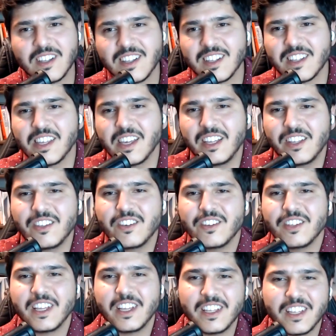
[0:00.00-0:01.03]
Yeah,
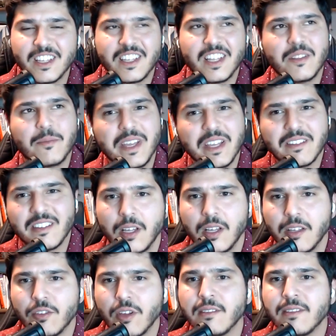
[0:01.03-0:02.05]
no, that makes sense.
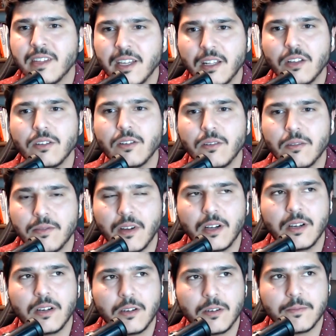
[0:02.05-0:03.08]
So I see a lot of
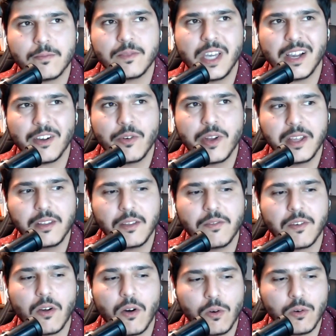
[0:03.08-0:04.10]
creative
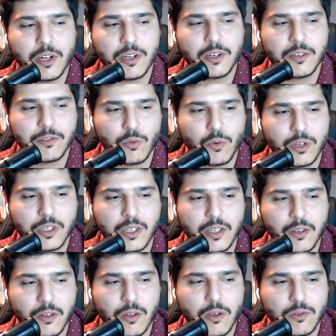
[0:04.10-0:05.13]
coders
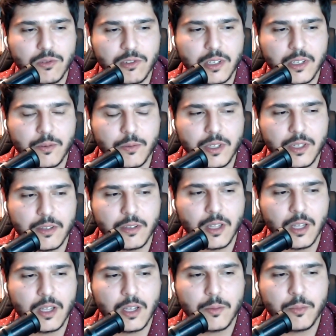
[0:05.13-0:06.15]
working closely with
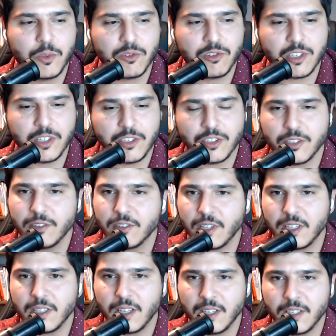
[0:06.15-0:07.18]
musicians,
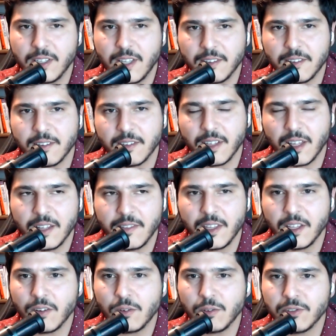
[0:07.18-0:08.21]
and that's, I
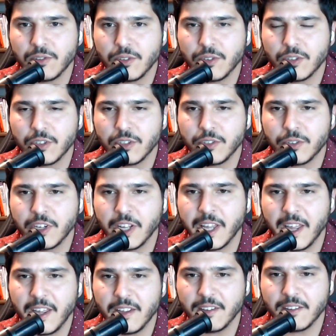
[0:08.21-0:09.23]
think, also your
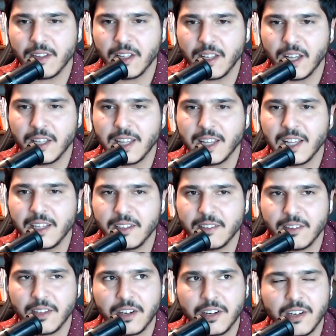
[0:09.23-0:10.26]
case, at
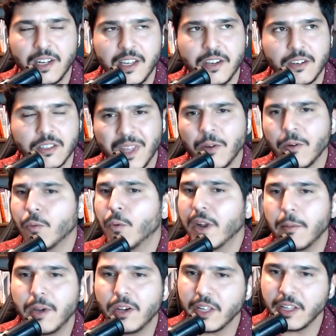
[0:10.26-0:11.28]
least early on. What
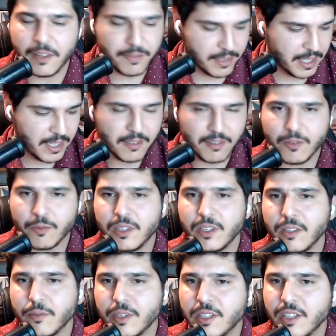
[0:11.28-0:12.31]
about NFTs?
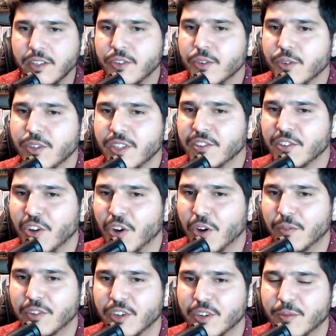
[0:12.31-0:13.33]
When did you
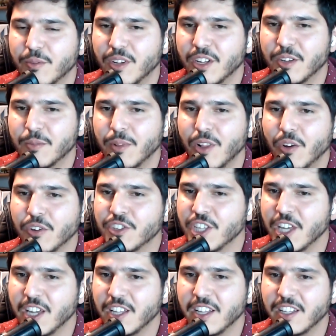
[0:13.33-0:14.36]
discover
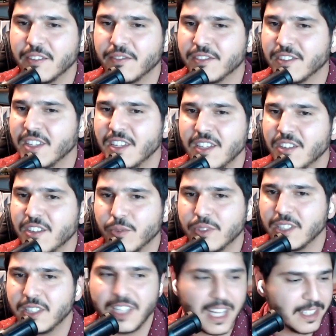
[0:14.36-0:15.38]
blockchain NFTs? When
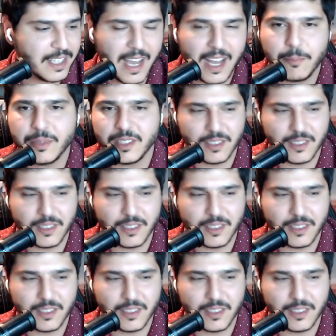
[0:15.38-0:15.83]
did that happen?